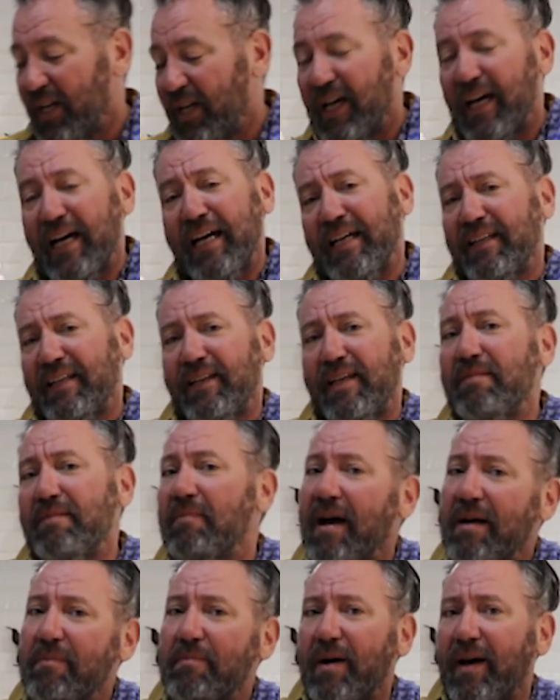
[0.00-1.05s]
And in
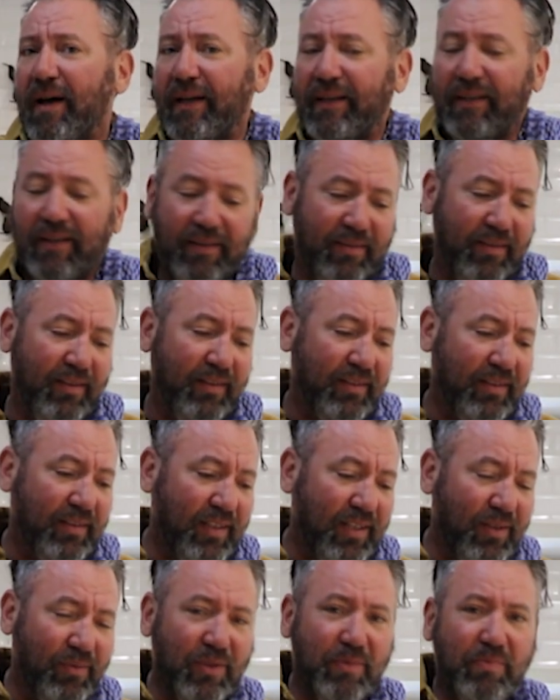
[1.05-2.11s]
my mind, I think that
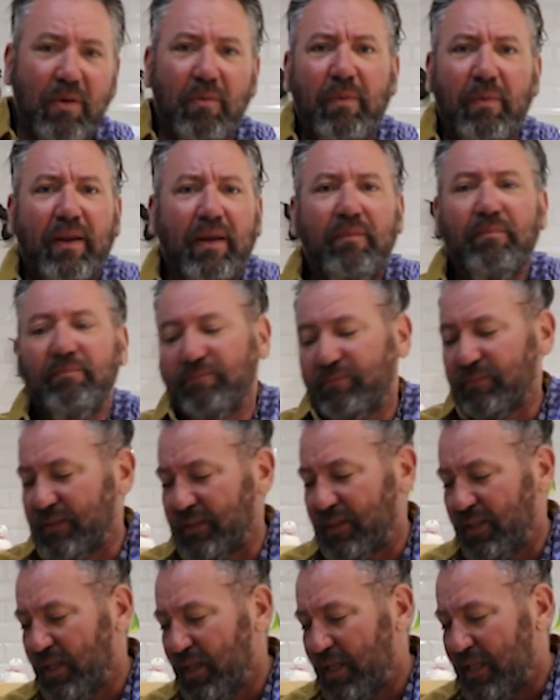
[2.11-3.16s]
there was probably
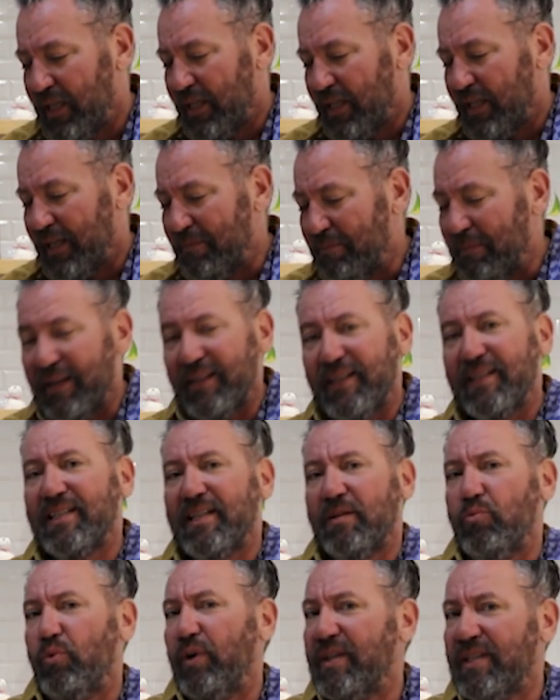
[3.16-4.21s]
a mother
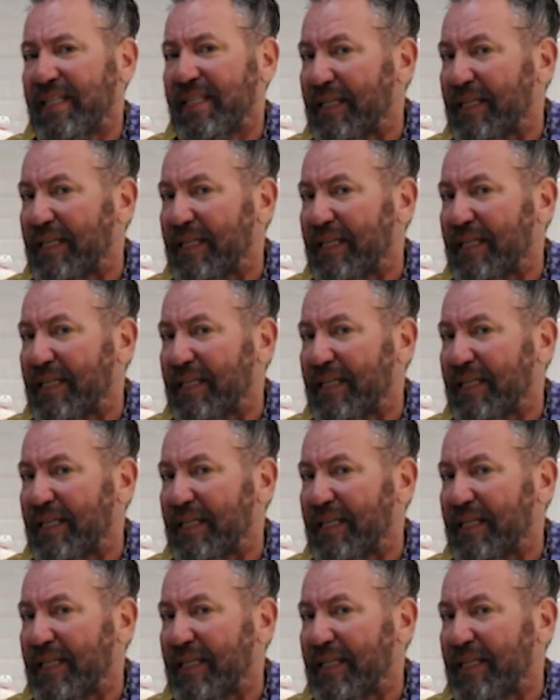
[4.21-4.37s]
somewhere in South